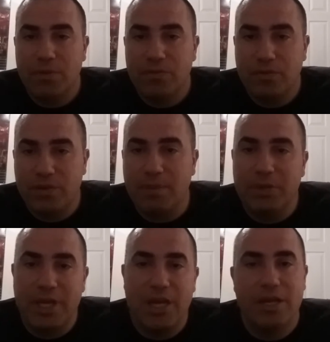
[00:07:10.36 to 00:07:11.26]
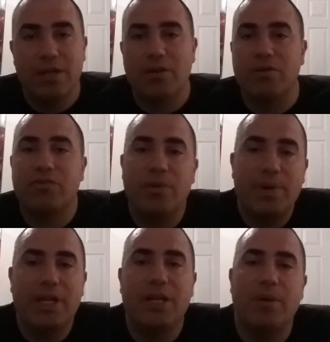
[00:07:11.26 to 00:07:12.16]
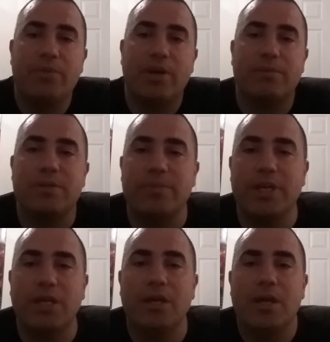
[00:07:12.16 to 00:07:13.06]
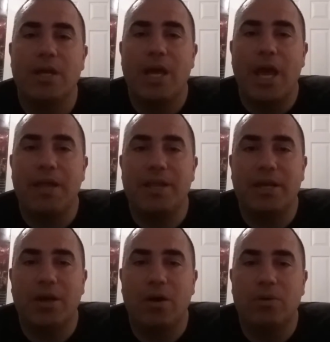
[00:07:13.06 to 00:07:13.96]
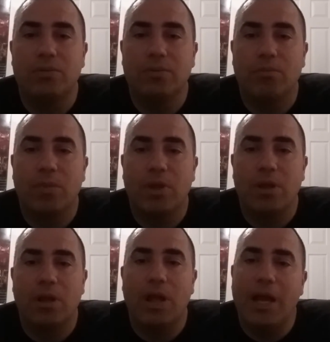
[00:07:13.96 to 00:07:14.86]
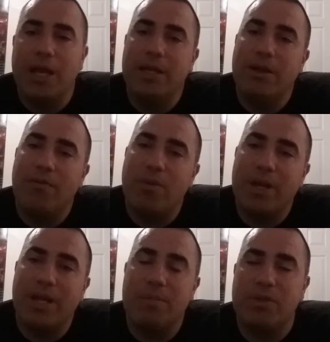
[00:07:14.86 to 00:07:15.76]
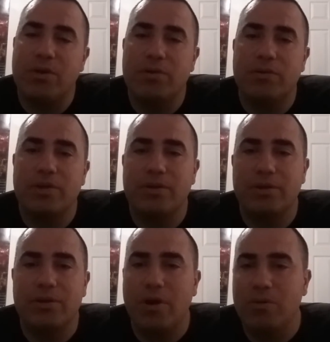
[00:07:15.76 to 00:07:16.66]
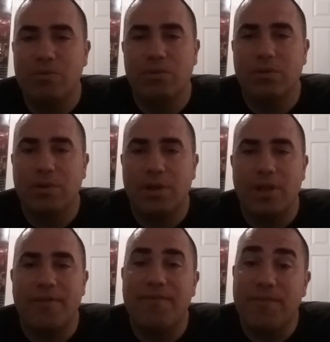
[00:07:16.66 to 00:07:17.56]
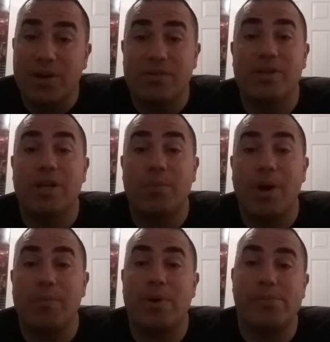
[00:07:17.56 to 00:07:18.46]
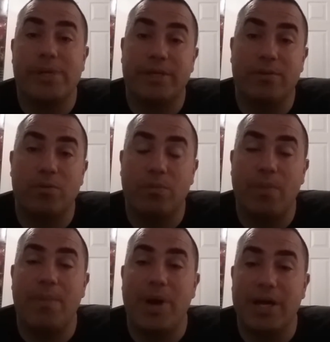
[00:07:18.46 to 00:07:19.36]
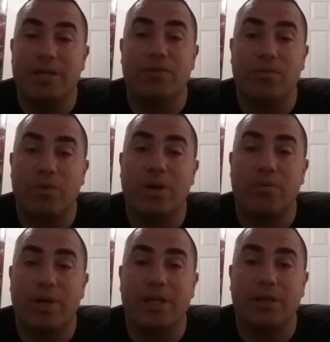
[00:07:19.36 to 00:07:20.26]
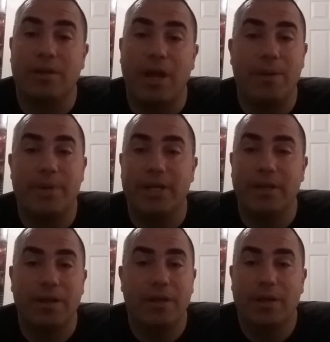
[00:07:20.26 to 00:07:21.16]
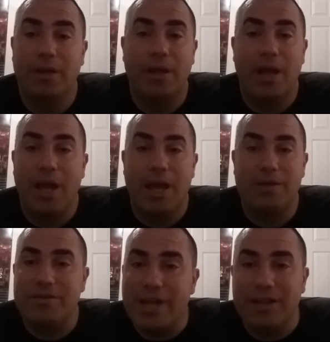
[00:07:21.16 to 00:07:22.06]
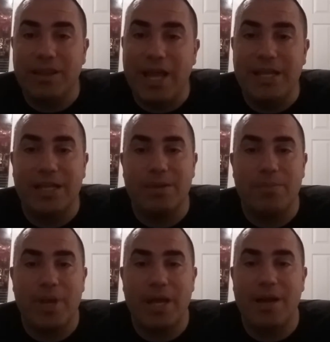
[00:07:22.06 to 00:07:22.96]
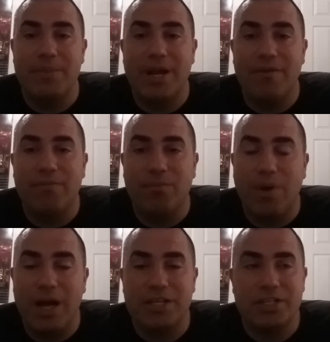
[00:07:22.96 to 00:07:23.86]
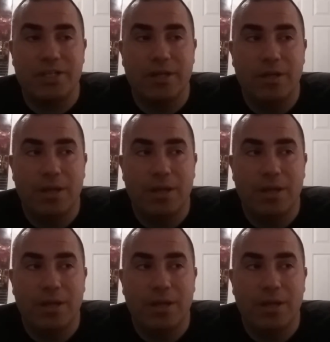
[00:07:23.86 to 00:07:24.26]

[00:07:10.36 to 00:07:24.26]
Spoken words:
some kid or somebody comes up to me and they go, hey, you ever read Game of Thrones? Or you know, first thing up on my mind is the Red Wedding. I mean, it's not like it, man. I mean, I've watched